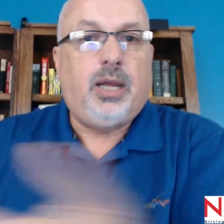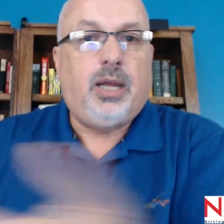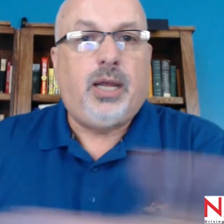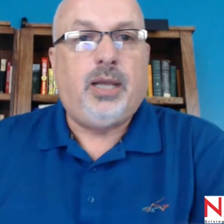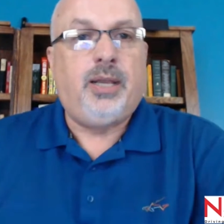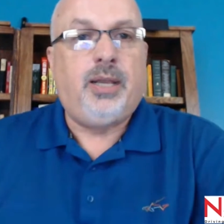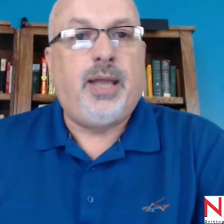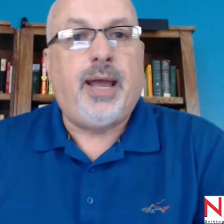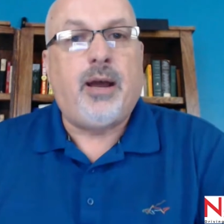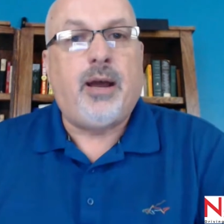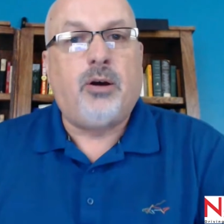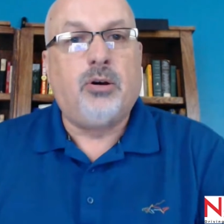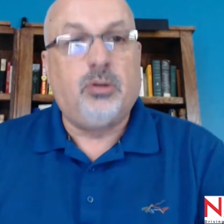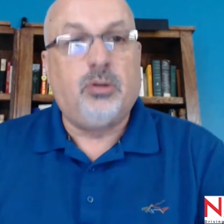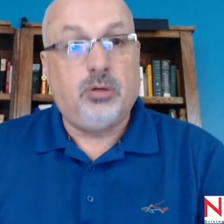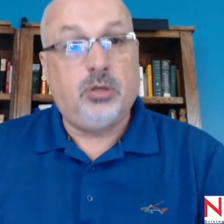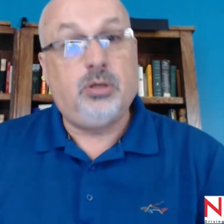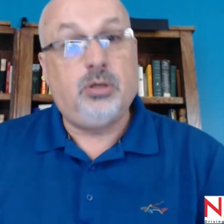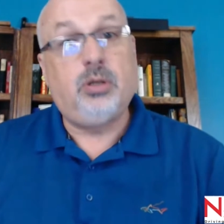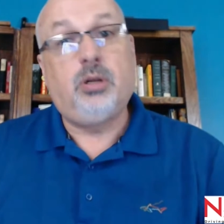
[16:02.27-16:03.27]
And
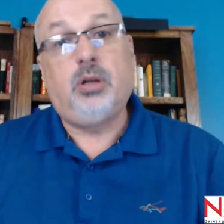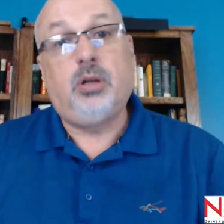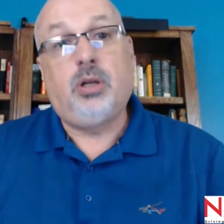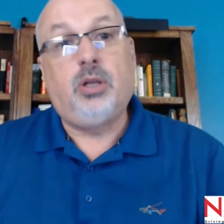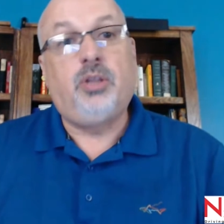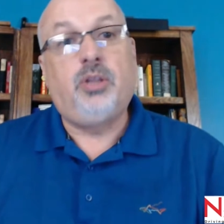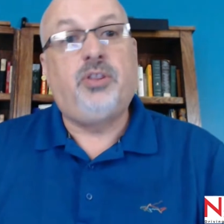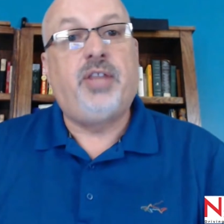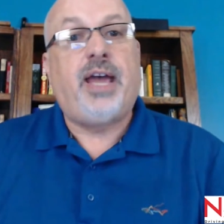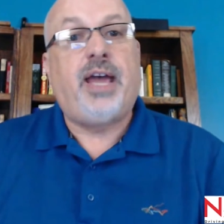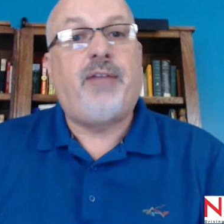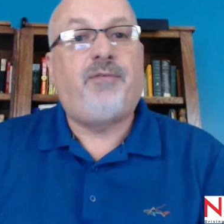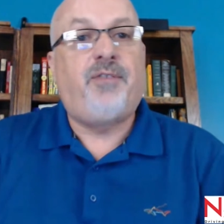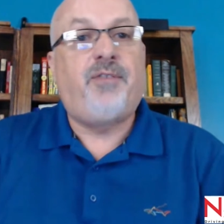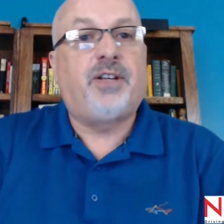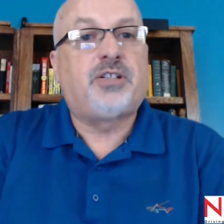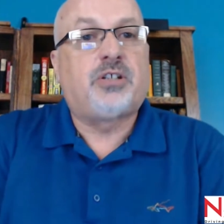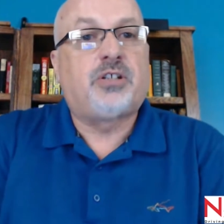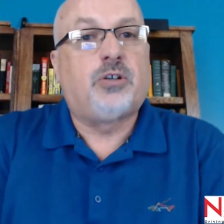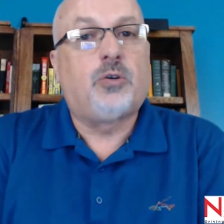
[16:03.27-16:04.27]
now that
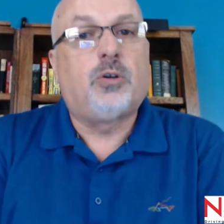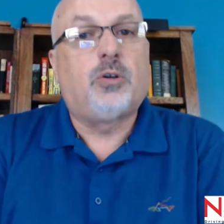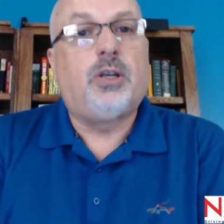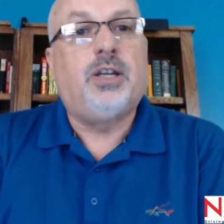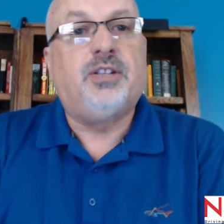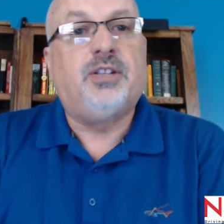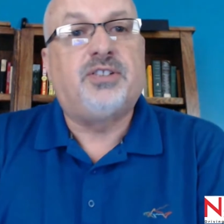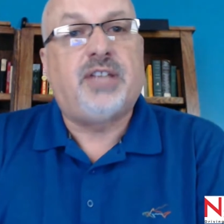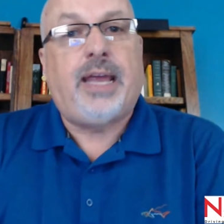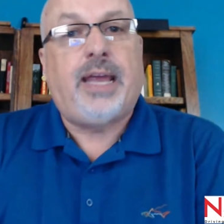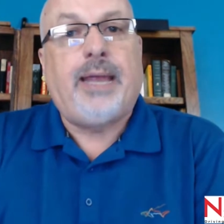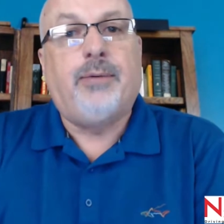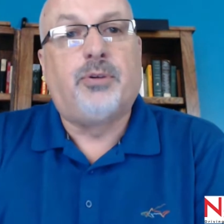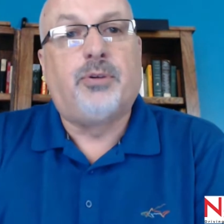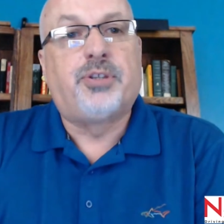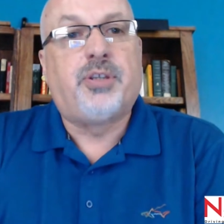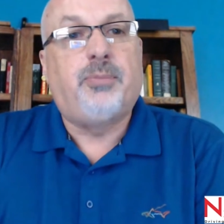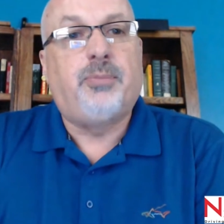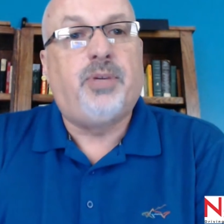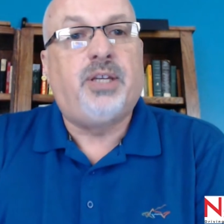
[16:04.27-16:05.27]
fixture is
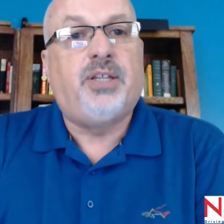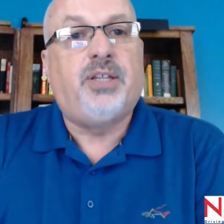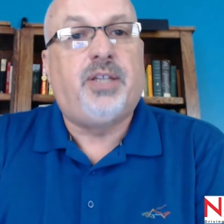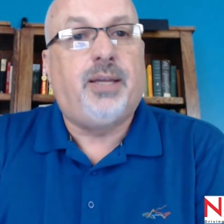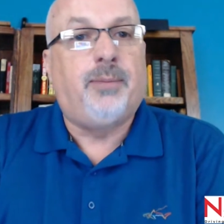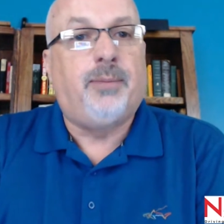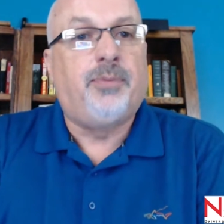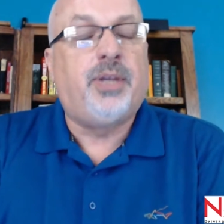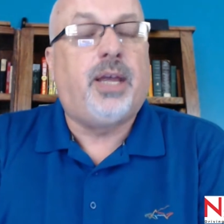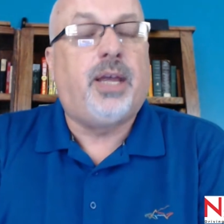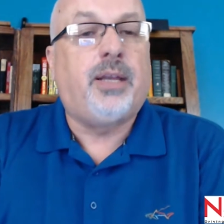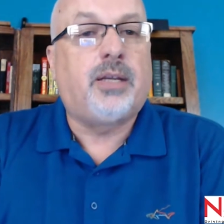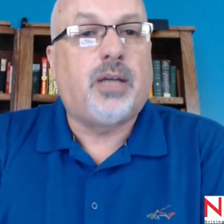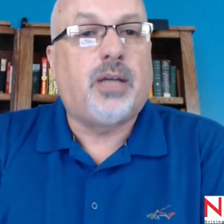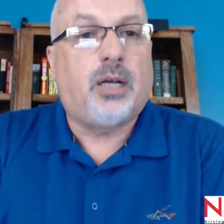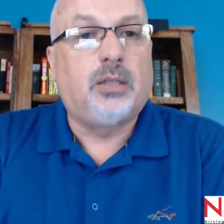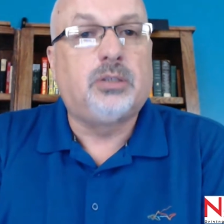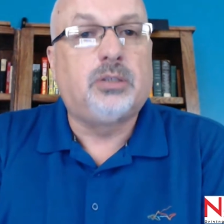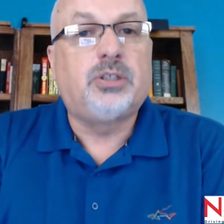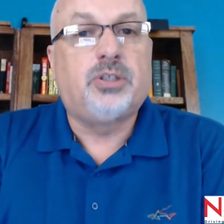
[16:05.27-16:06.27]
able to be dimmed and
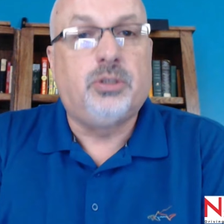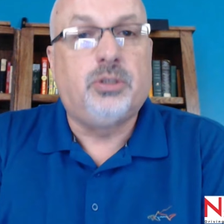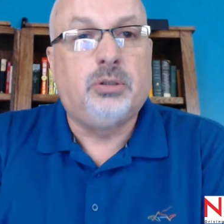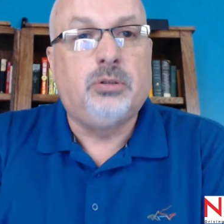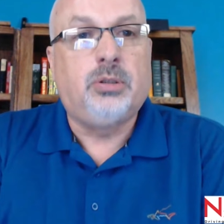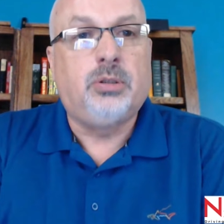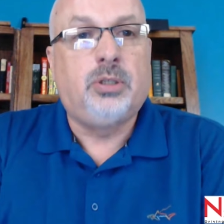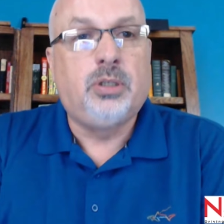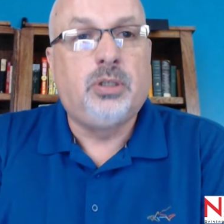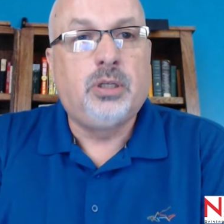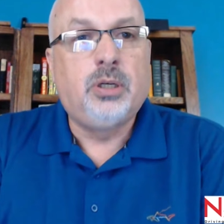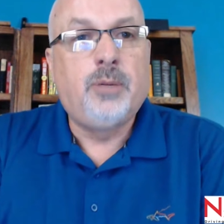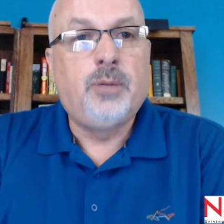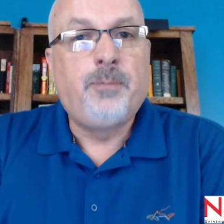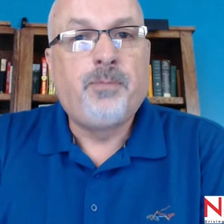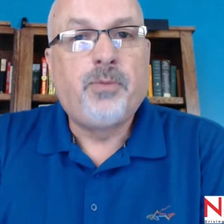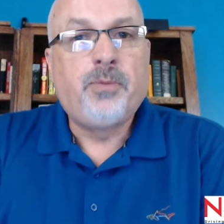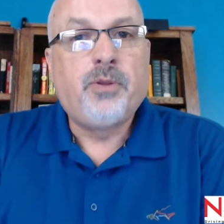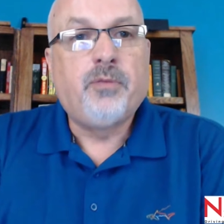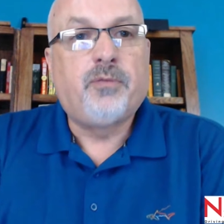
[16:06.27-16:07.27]
color tuned
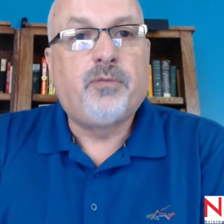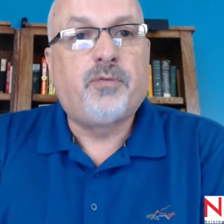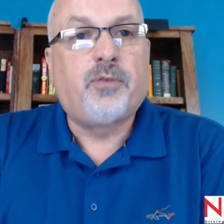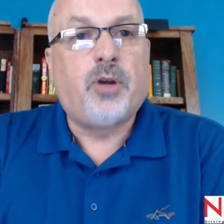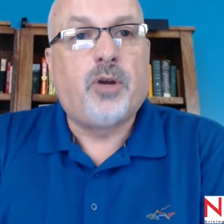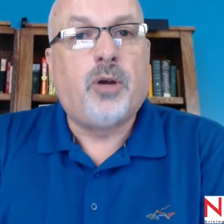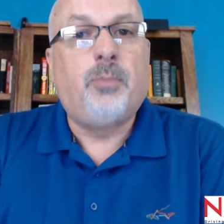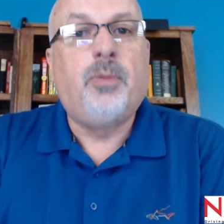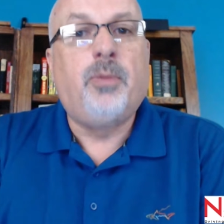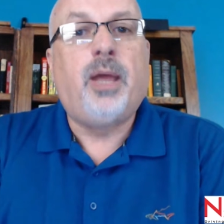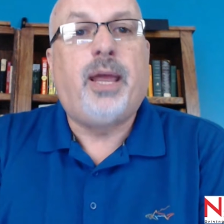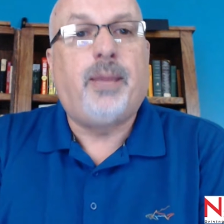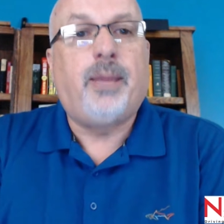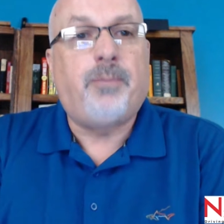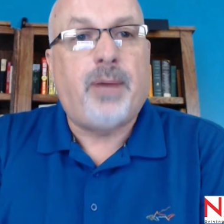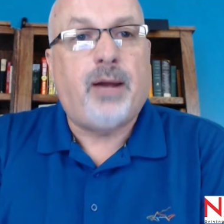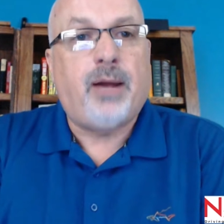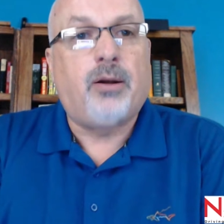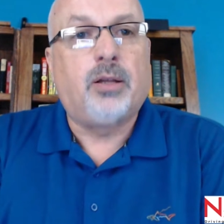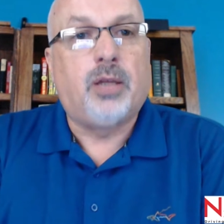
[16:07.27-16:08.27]
from a
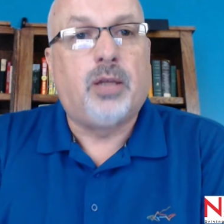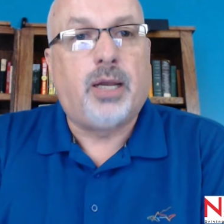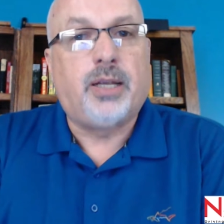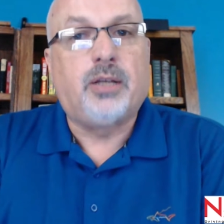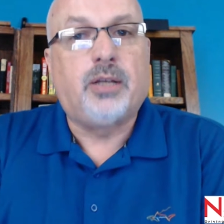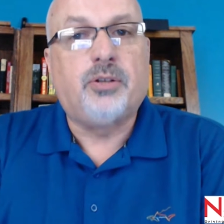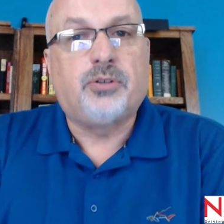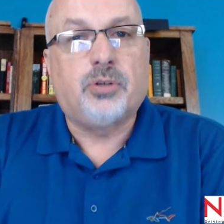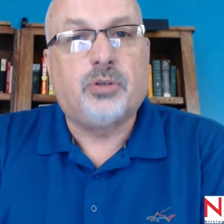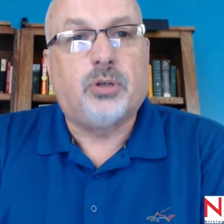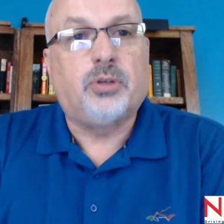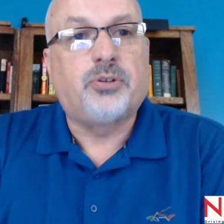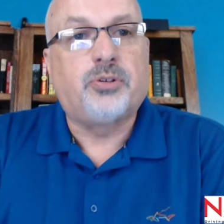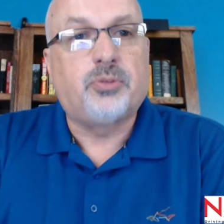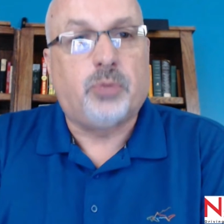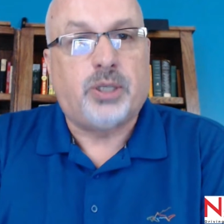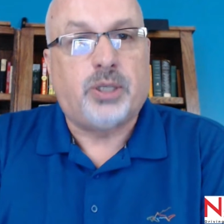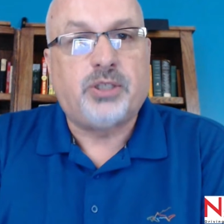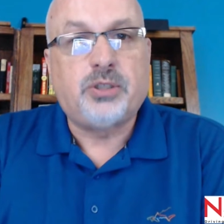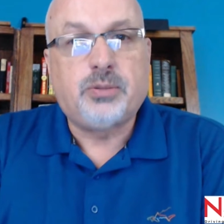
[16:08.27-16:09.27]
Powerline control
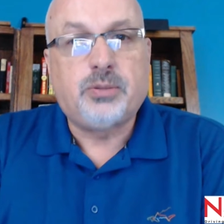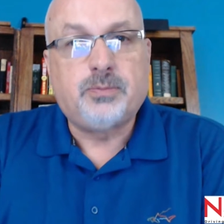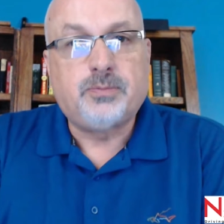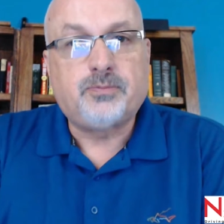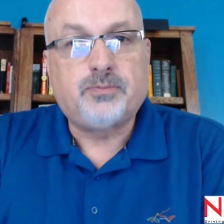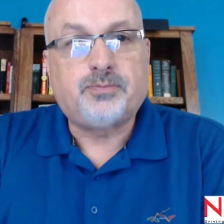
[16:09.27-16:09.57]
switch.